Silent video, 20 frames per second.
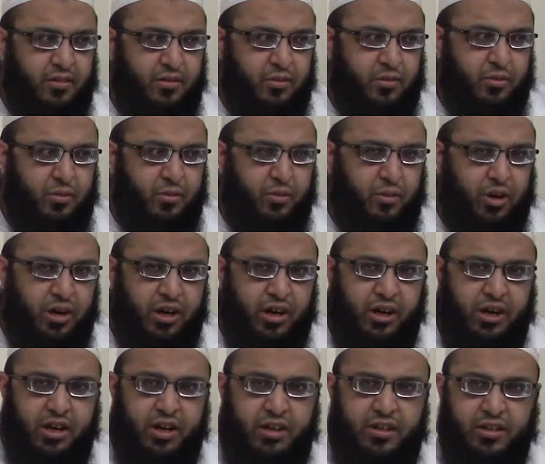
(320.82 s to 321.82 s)

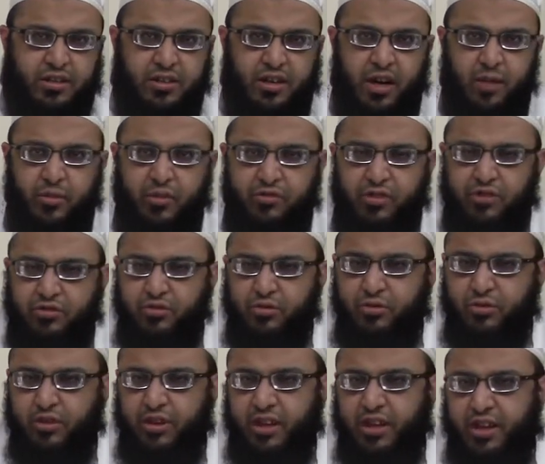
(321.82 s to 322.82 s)
Where at the time of
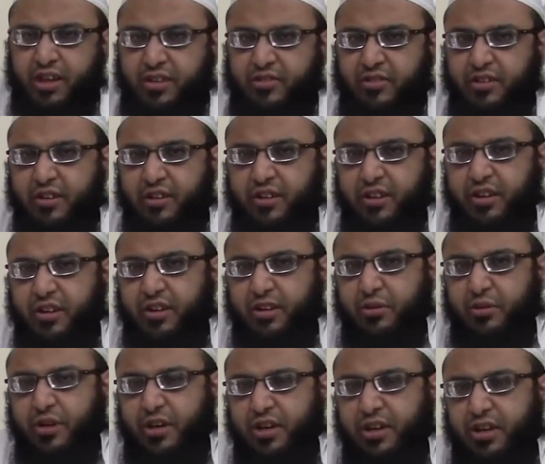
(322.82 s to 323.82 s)
Rasulullah
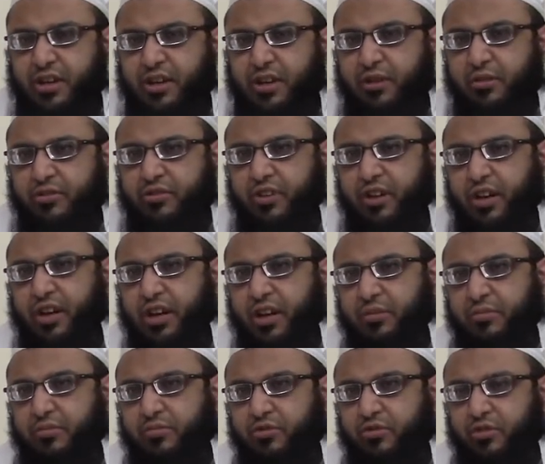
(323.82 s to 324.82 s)
sallallahu alayhi
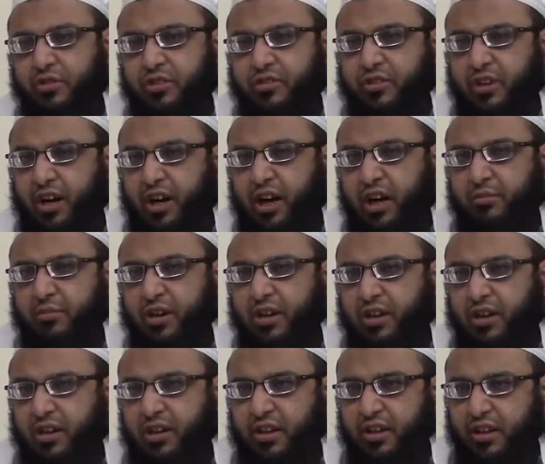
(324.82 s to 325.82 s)
wasallam, so the Sahaba
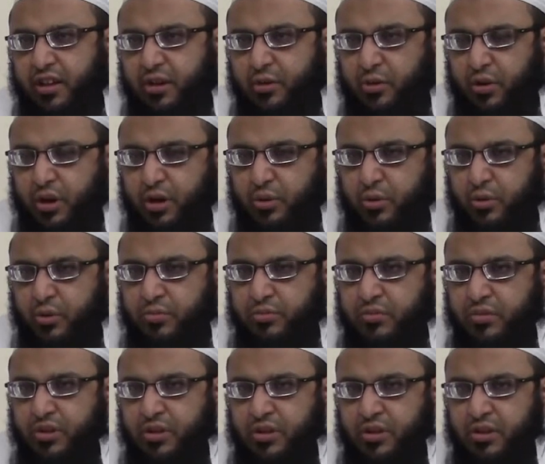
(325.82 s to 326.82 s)
radiyallahu
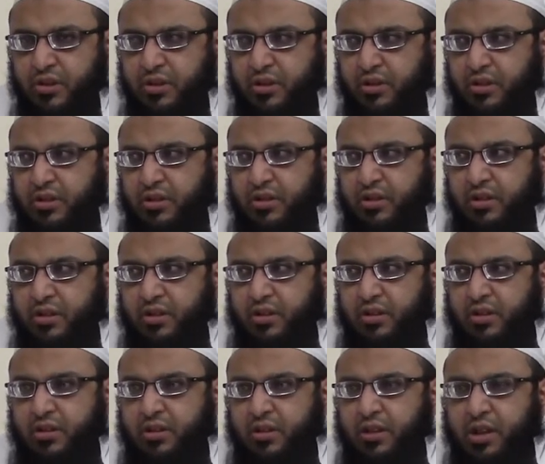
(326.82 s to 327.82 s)
anhum,
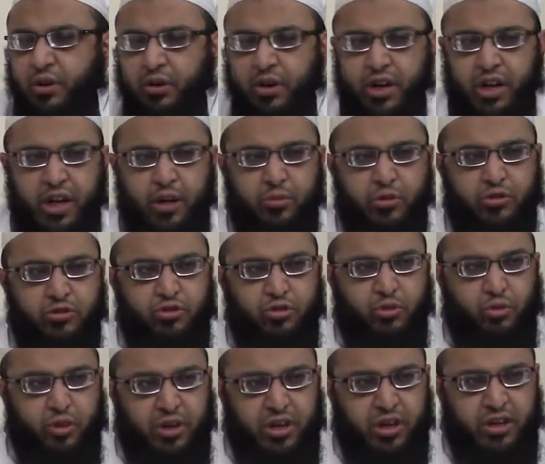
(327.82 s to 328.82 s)
they were able to
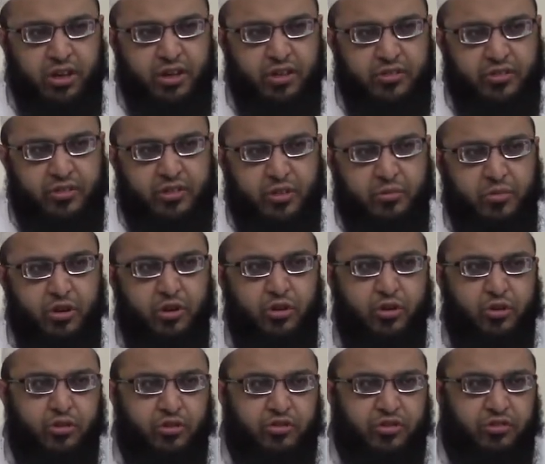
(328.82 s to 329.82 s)
witness the
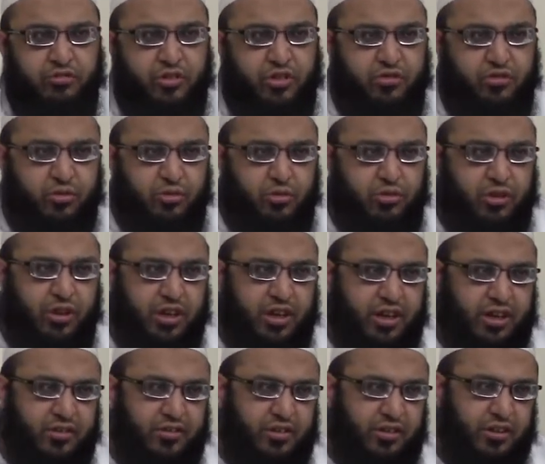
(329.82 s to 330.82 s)
miracles of
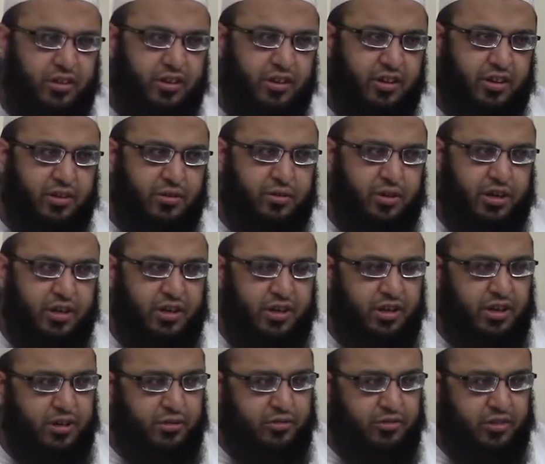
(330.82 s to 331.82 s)
Rasulullah sallallahu
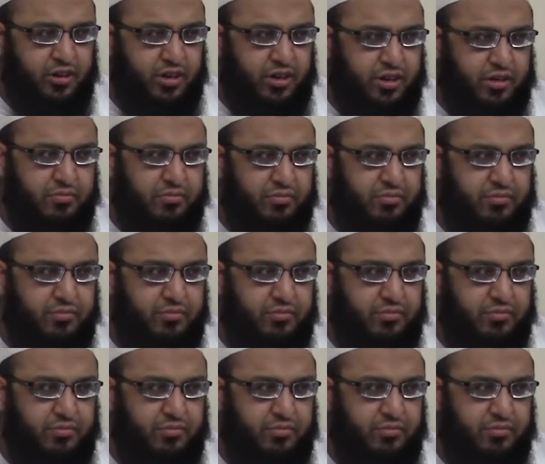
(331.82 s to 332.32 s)
alayhi wasallam.